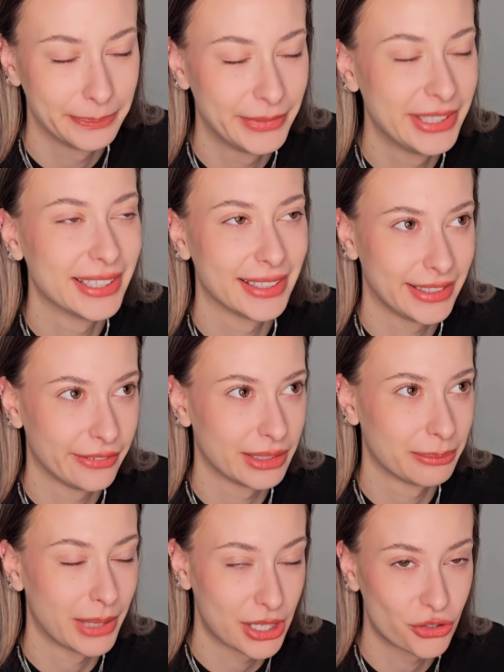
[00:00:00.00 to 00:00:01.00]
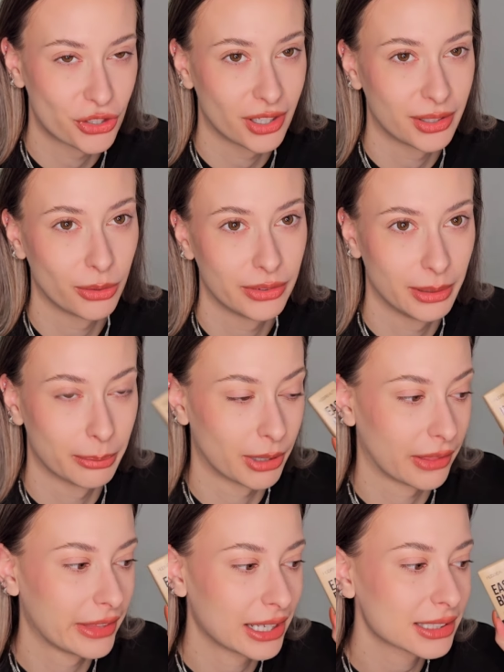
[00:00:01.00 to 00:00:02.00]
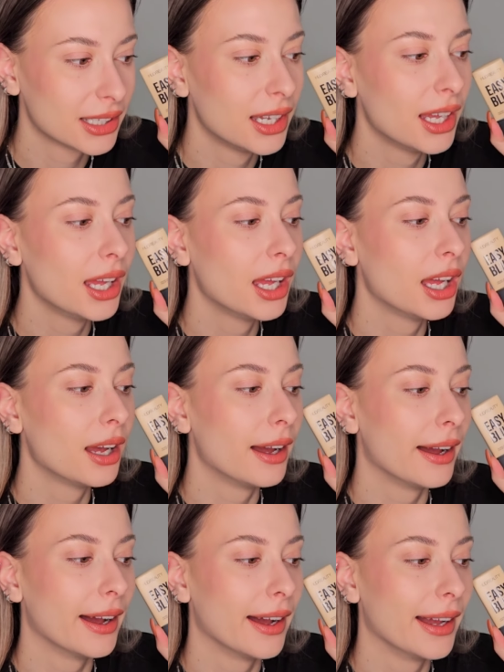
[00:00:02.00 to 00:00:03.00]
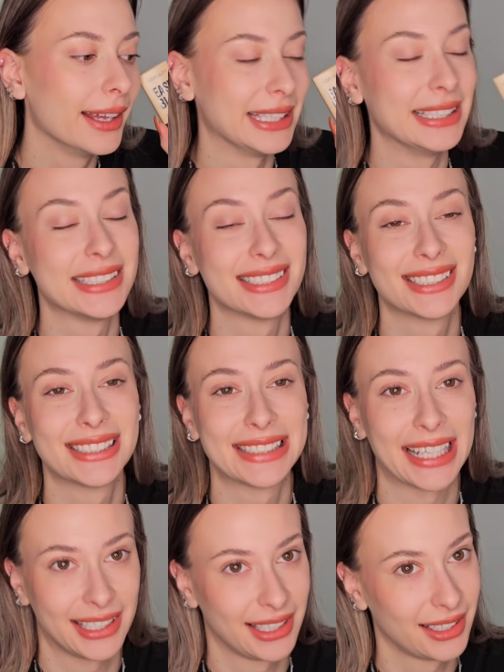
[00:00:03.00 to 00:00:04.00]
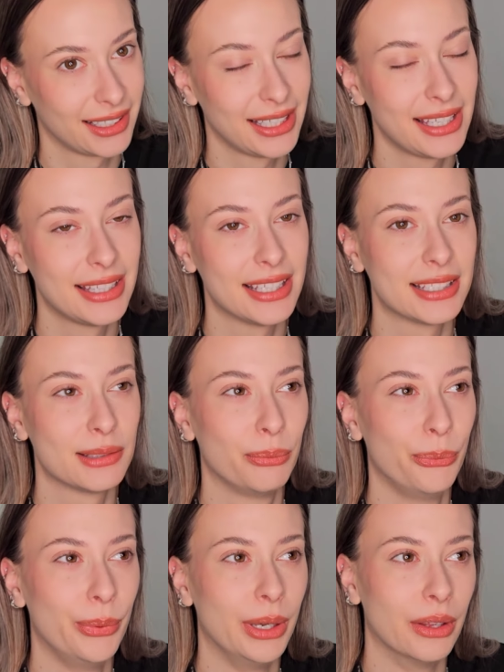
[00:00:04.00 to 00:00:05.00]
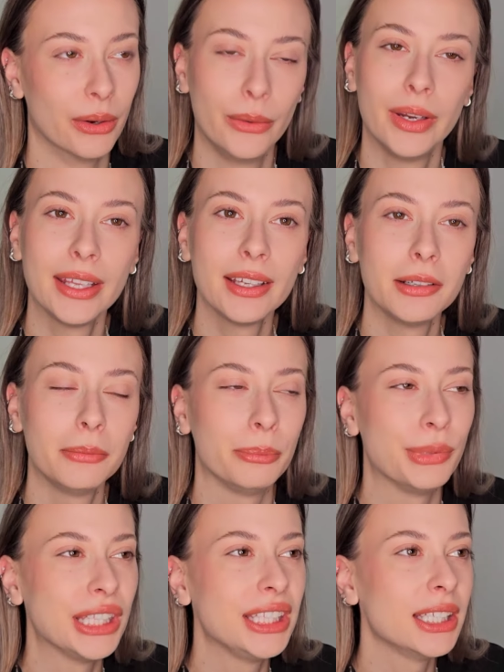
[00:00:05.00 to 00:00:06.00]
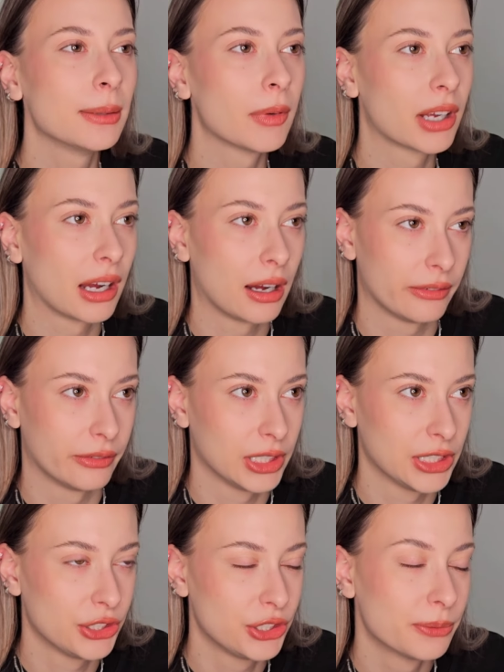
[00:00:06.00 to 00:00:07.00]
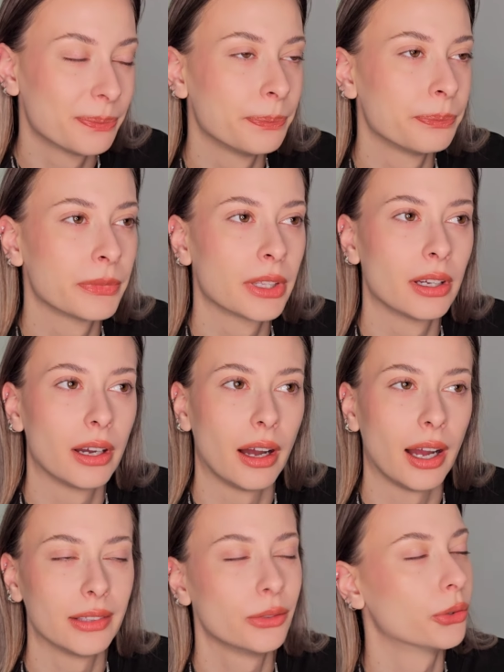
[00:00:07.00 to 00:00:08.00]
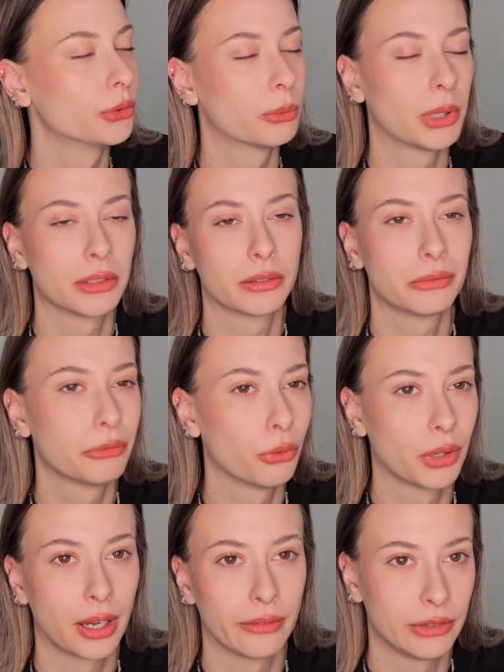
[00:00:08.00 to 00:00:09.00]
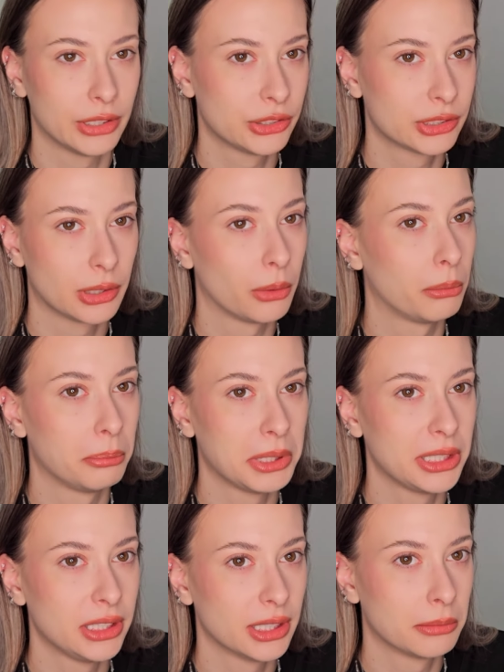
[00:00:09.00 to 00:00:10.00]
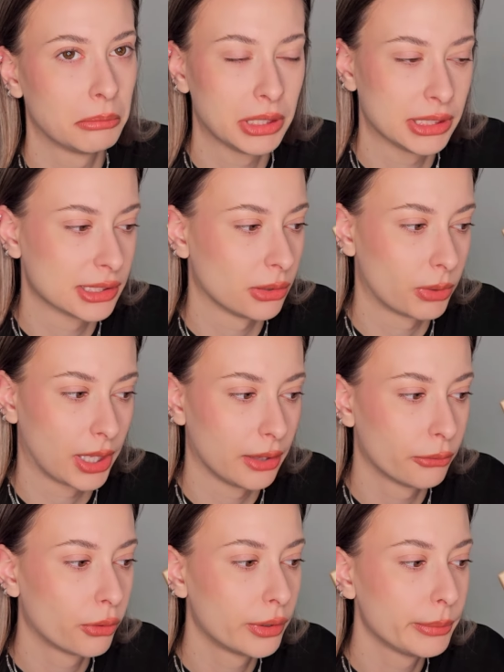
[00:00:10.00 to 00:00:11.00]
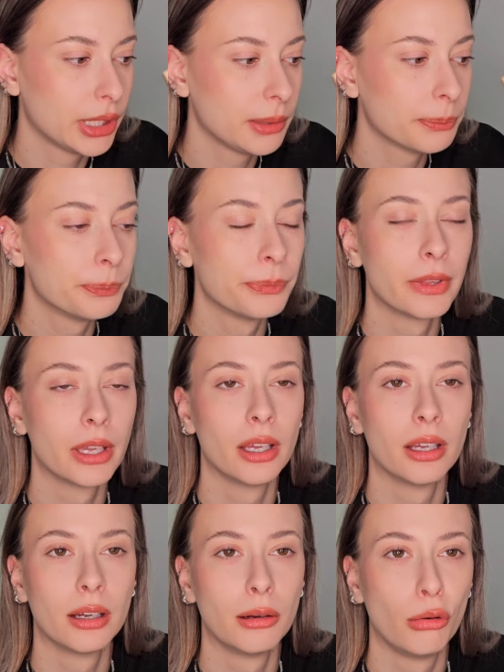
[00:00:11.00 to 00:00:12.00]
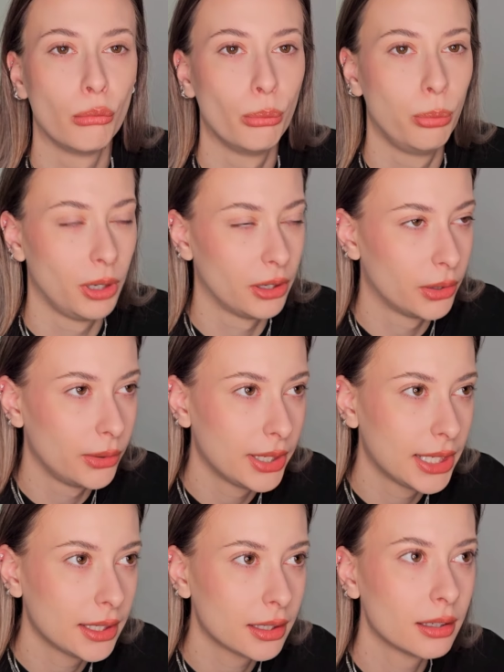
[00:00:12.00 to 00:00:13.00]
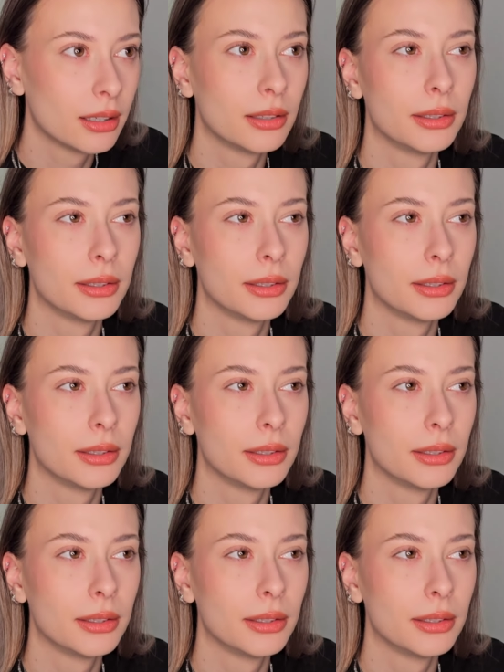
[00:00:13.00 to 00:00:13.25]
didn't even mention the product. It's stunning. It is blurring, medium coverage. I don't want full coverage, so medium, it's okay for me. Blurring,